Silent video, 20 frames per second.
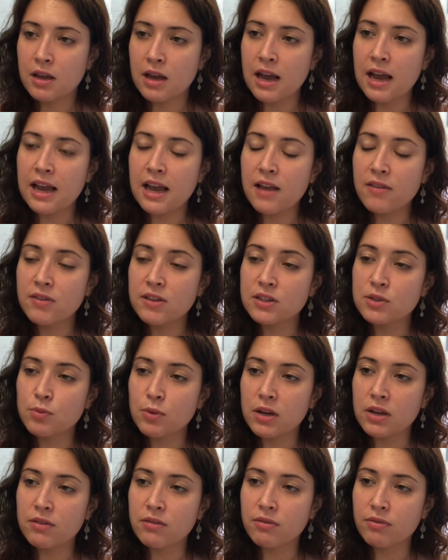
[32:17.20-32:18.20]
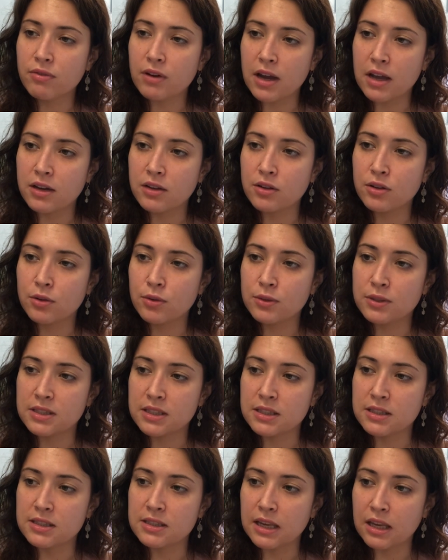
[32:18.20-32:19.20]
I had this one friend who was
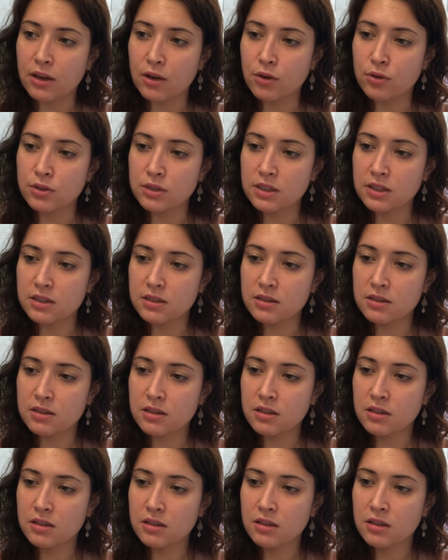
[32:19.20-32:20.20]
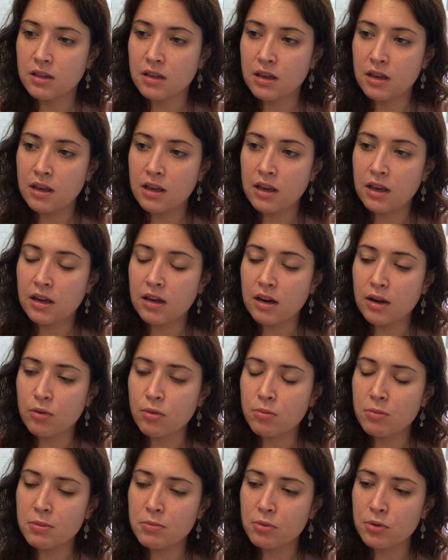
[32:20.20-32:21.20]
in psychosis, and I
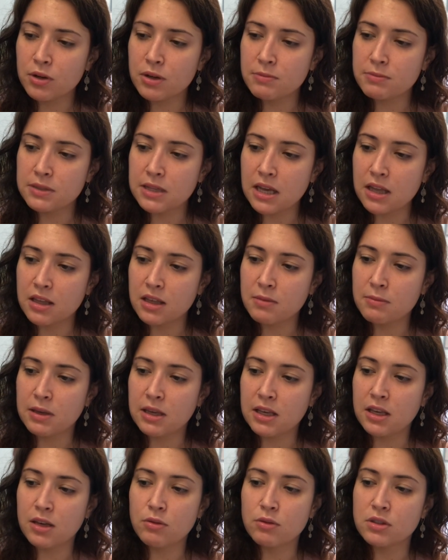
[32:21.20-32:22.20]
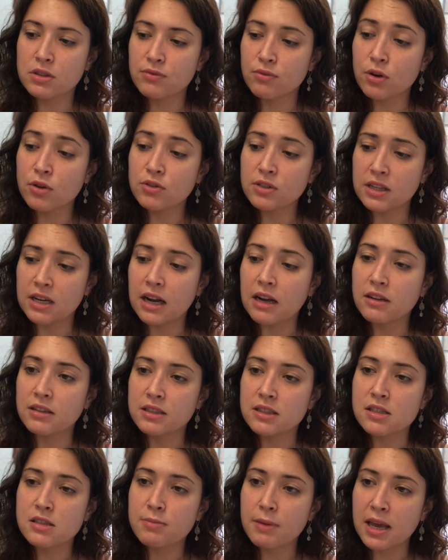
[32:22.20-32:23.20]
remember him telling me he was frozen out in
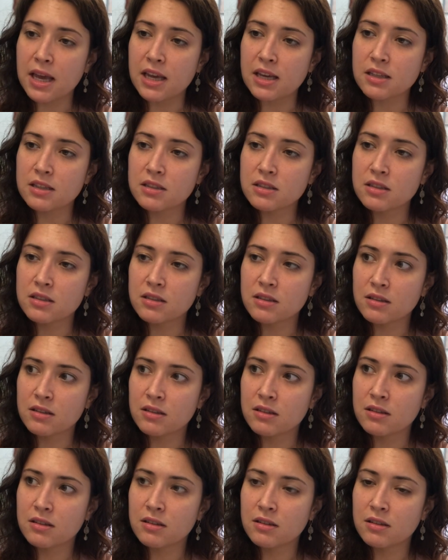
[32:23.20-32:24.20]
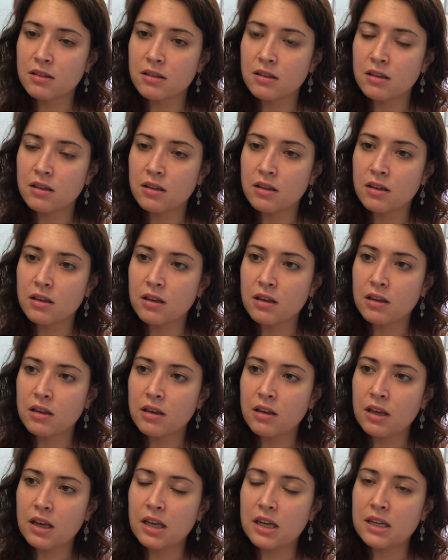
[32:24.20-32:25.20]
space,
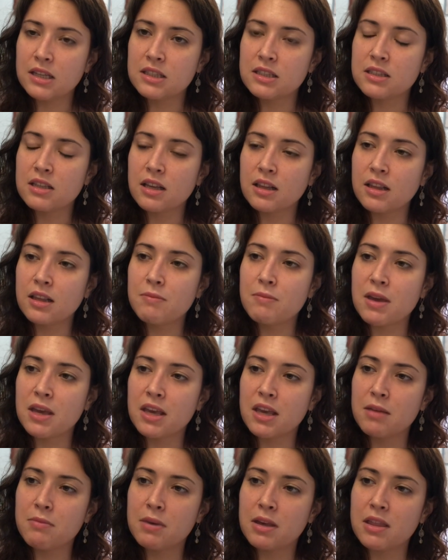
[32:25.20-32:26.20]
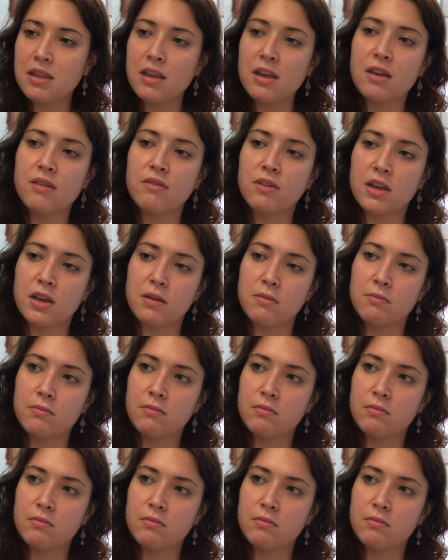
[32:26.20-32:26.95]
and it's suddenly making me think of him.